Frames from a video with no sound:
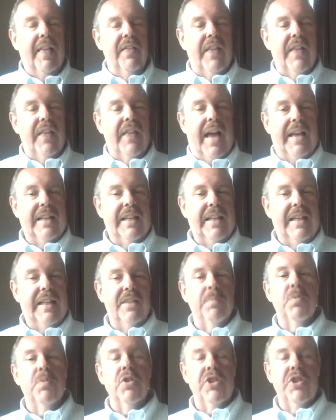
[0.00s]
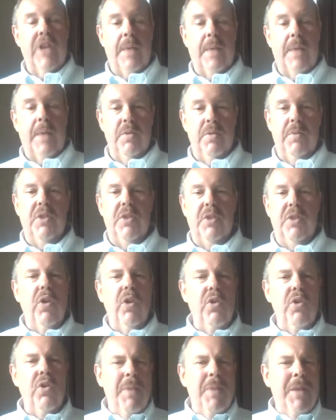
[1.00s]
that is perception-based.
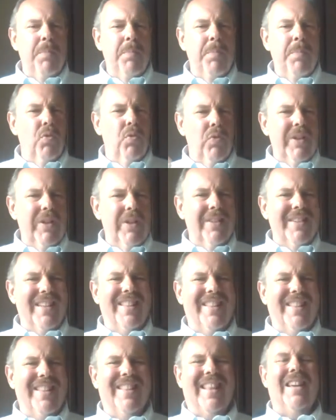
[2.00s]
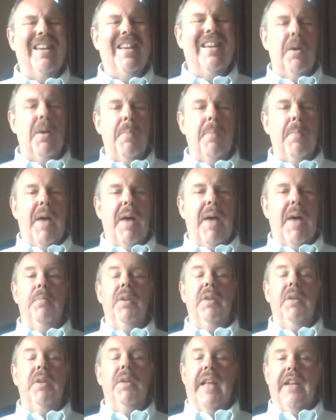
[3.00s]
What do people really think about
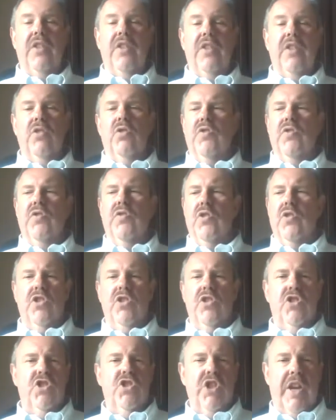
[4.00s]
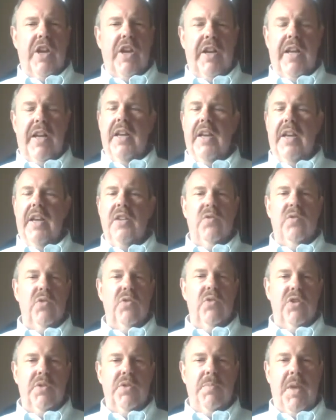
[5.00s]
millennials versus Gen X
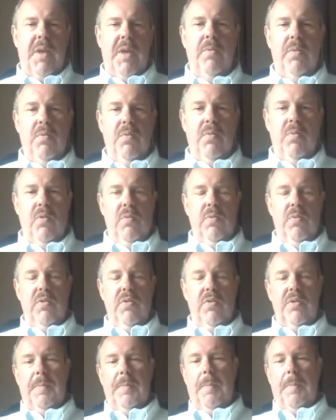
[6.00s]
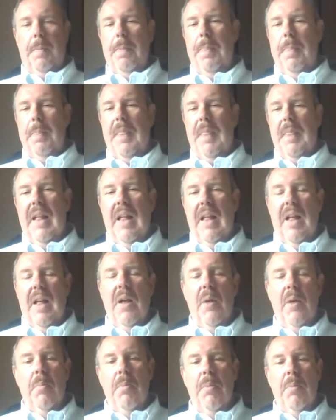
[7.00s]
versus baby boomers?
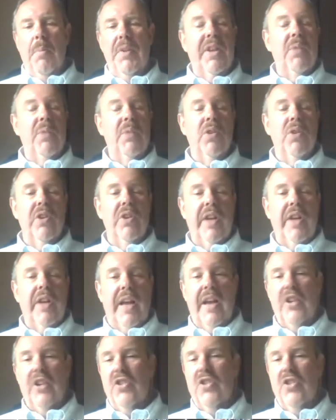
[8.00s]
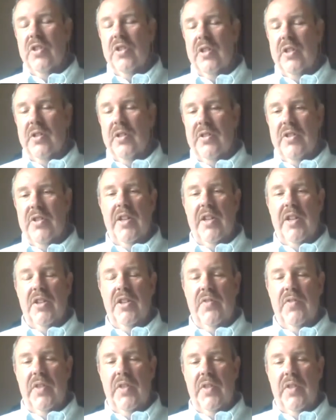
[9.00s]
But then we're going to actually, Dennis
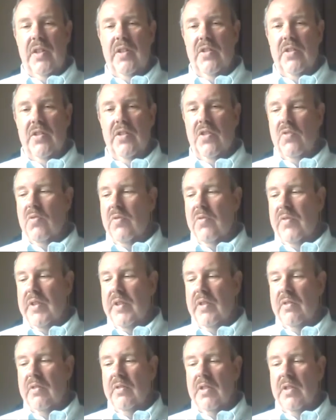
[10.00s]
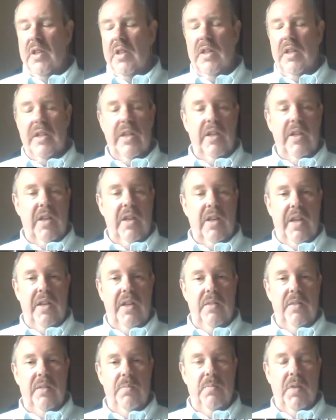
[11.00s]
Finn is going to reveal
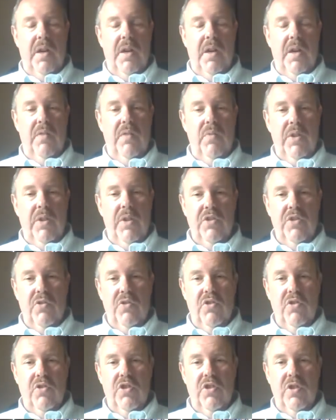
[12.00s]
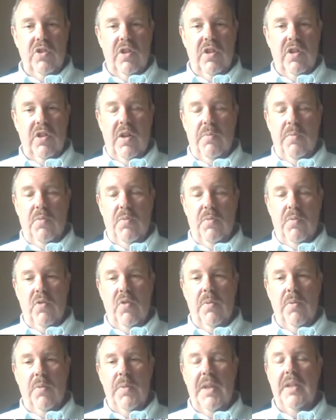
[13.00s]
a research
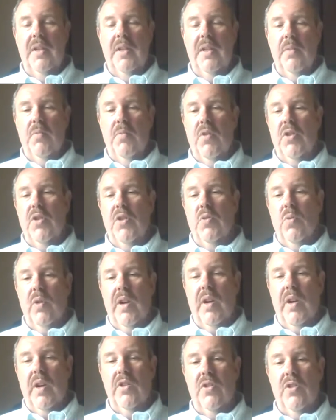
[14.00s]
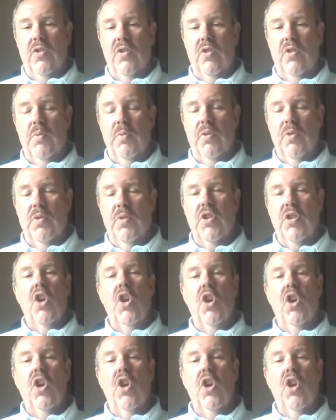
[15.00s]
program they did at PricewaterhouseCoopers